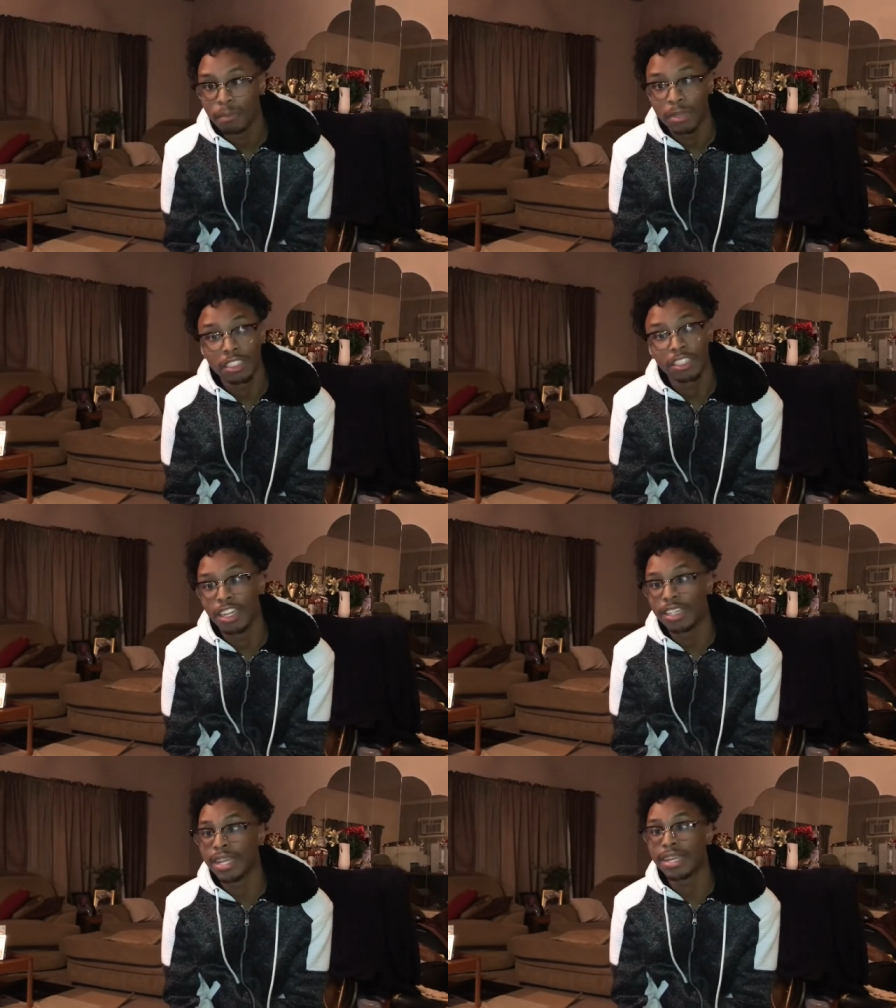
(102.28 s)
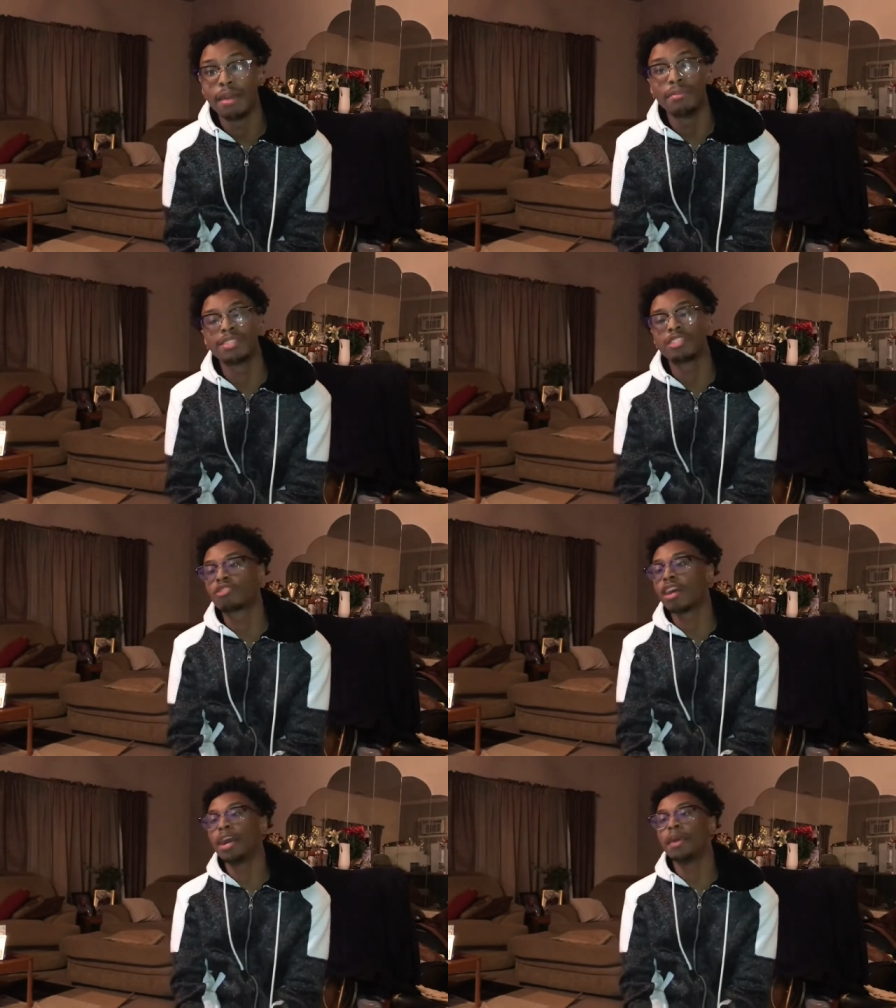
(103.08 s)
make sure y'all like, comment,
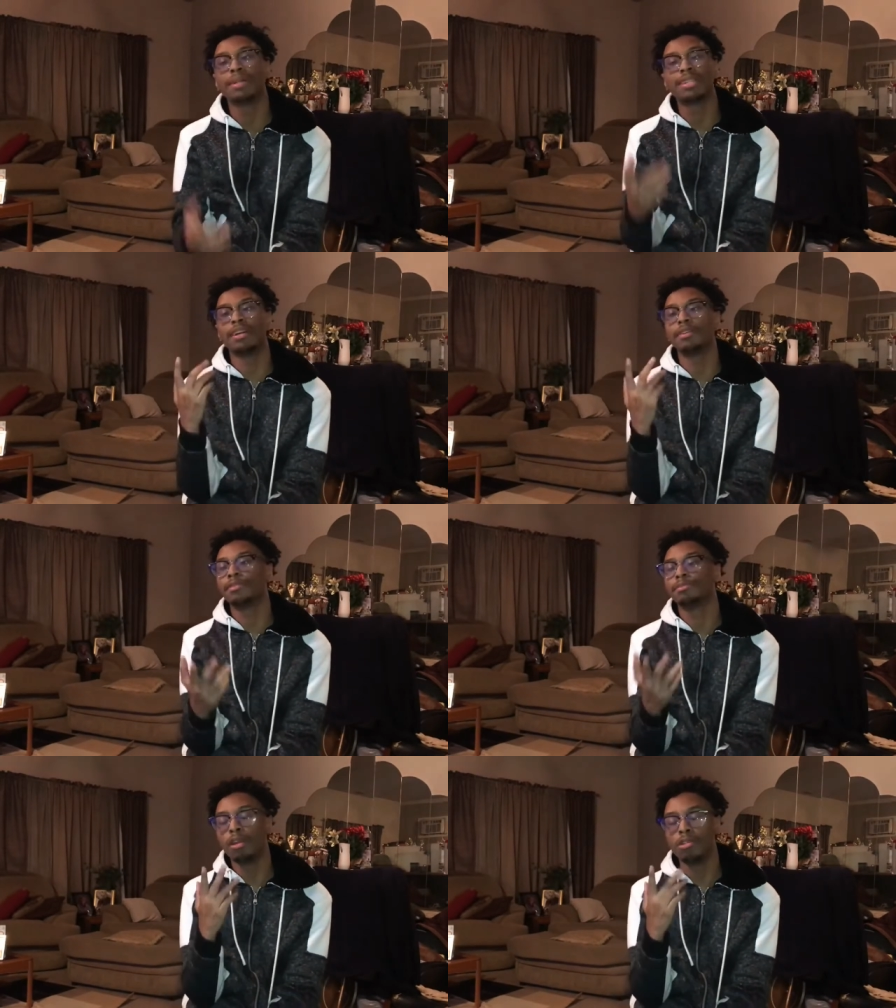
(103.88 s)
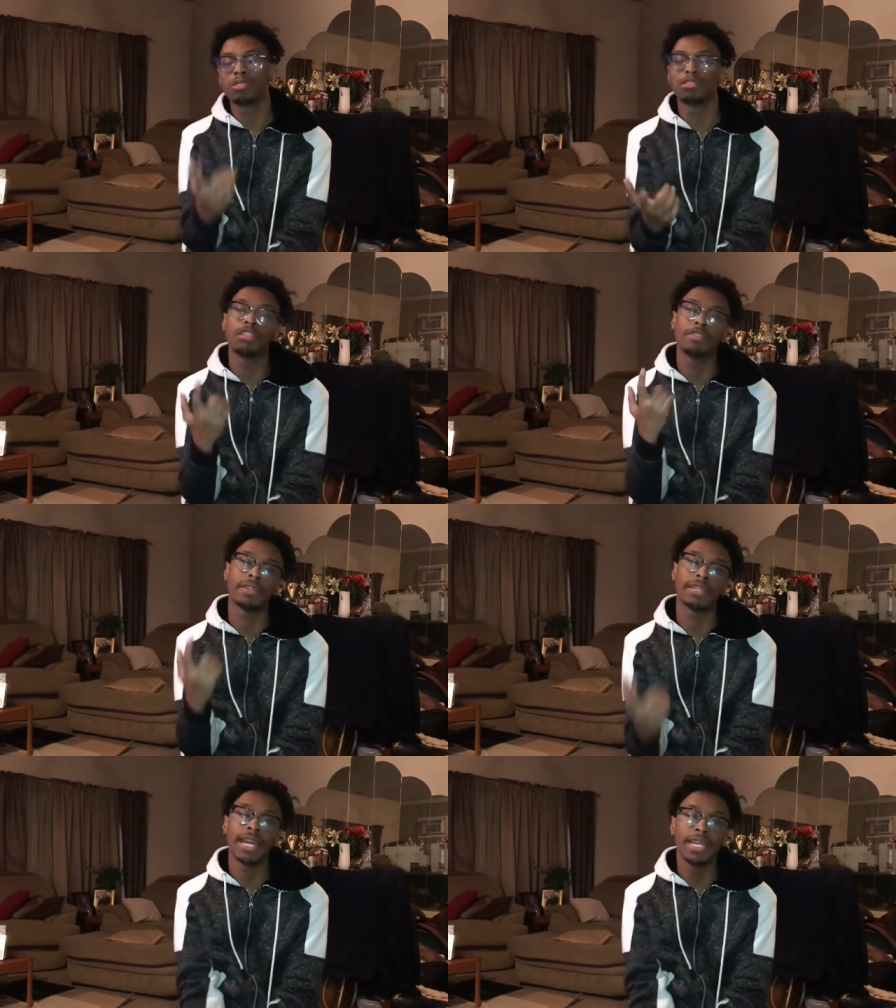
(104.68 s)
subscribe, put that post
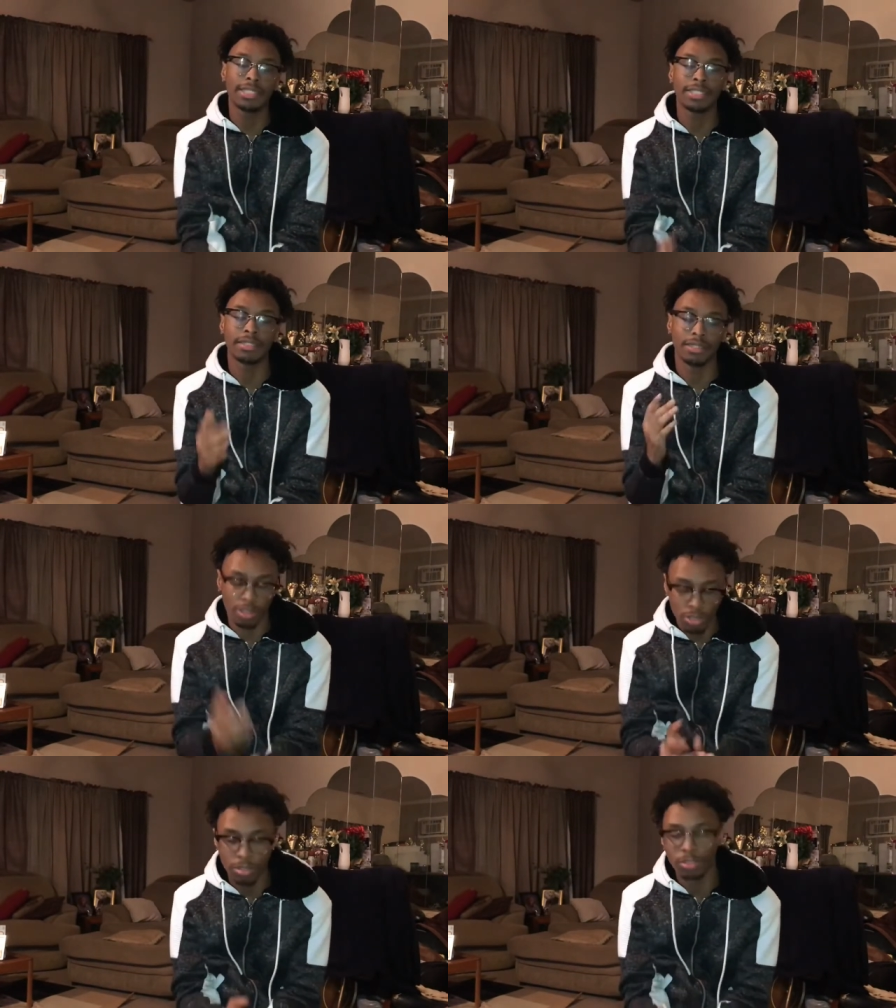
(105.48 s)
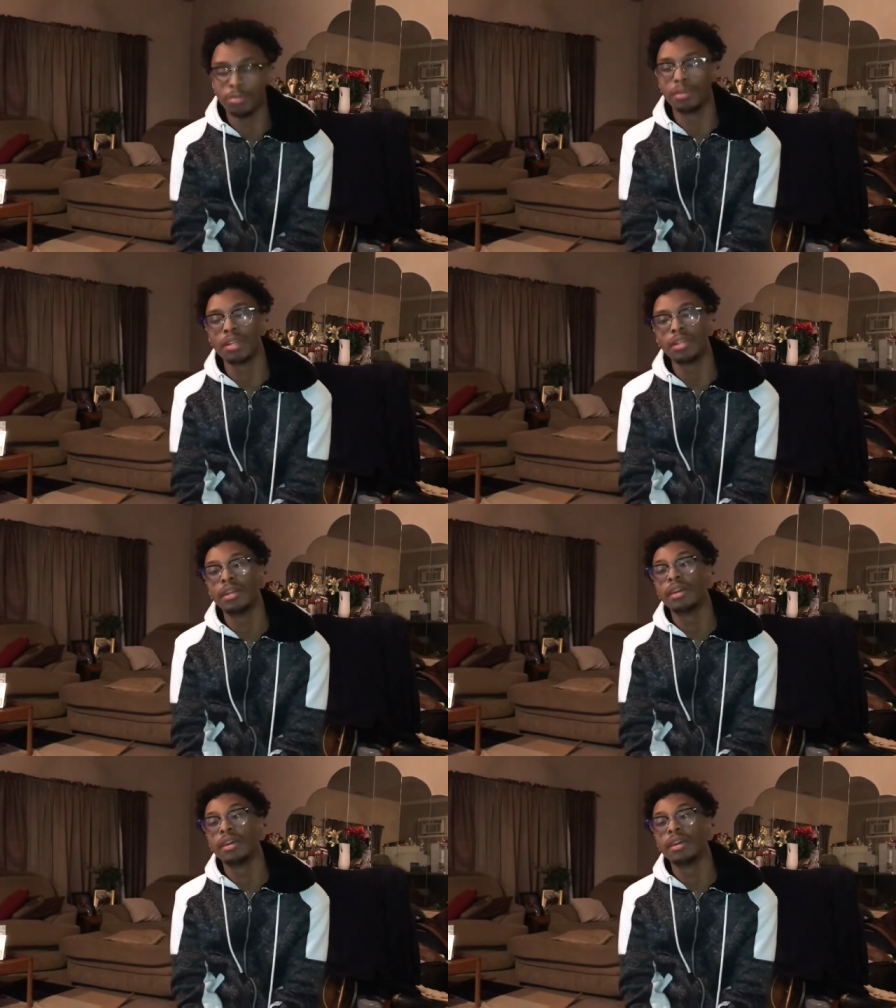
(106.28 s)
notification on, bruh.